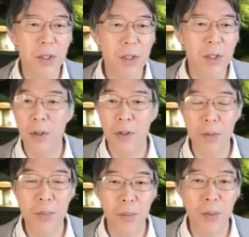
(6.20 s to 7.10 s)
of our new
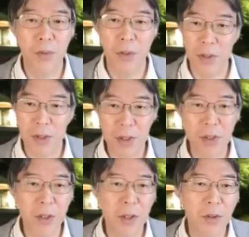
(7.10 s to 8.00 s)
paper with this
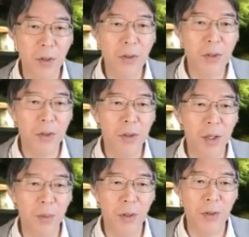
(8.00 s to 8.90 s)
title. So
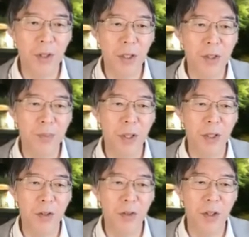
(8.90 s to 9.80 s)
I'm going to
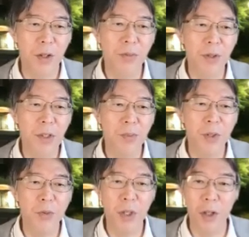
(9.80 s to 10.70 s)
explain you the difference
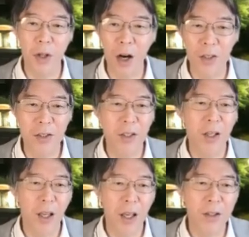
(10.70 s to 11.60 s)
between odd
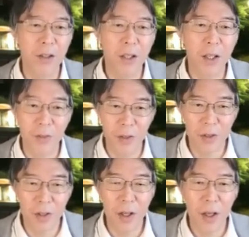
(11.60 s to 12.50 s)
and even.
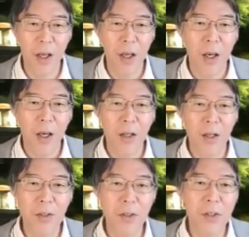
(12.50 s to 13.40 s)
And
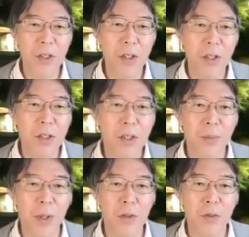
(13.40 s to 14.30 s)
as you see, this is
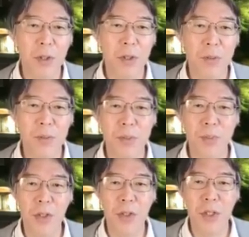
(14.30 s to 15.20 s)
about quantum
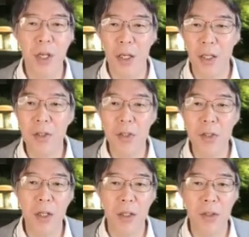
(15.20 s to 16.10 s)
spin chains,
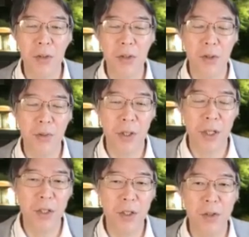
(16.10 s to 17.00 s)
and it's also
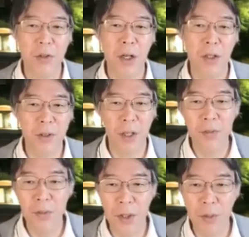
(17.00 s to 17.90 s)
related to Haldane
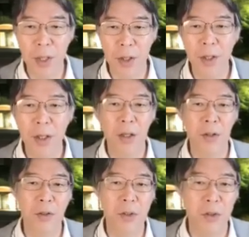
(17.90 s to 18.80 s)
phenomena and
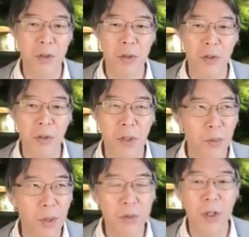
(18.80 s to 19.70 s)
also to
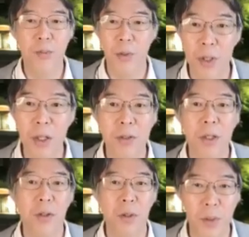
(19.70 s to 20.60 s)
symmetry
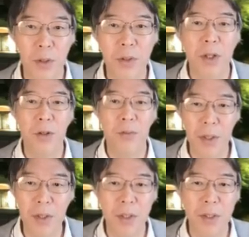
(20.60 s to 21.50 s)
protected topological
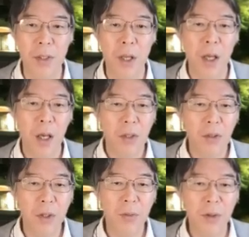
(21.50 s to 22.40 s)
phases.
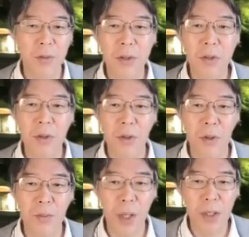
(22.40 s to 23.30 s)
So if you want to
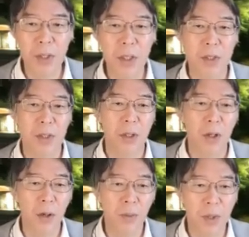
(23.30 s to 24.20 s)
learn basics
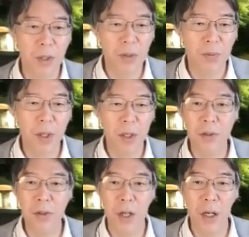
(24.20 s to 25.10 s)
of this field, I